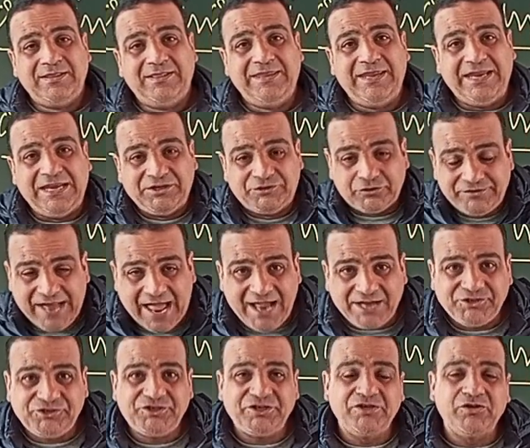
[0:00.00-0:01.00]
the
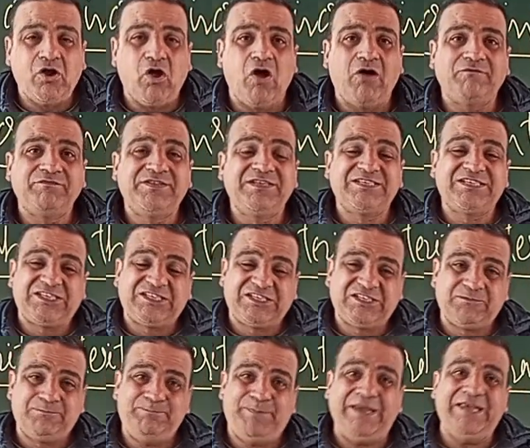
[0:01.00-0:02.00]
introduction of the
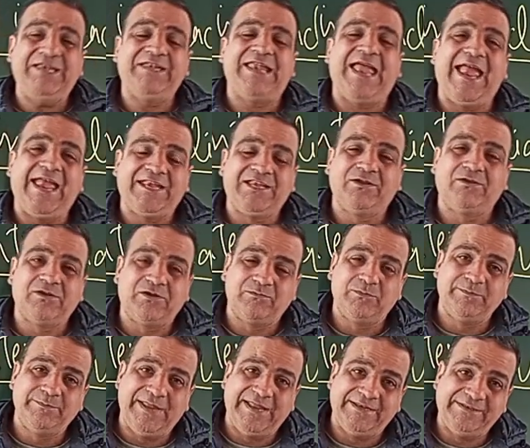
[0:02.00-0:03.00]
spin angular
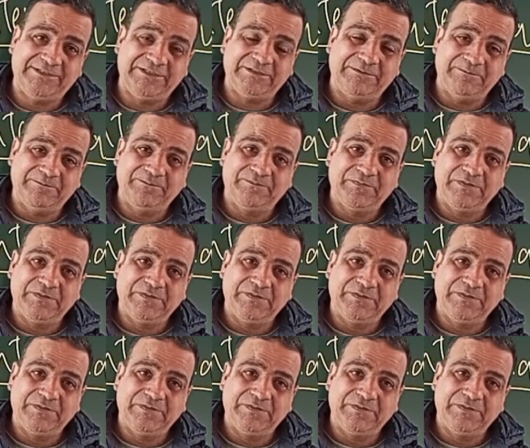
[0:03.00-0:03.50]
momentum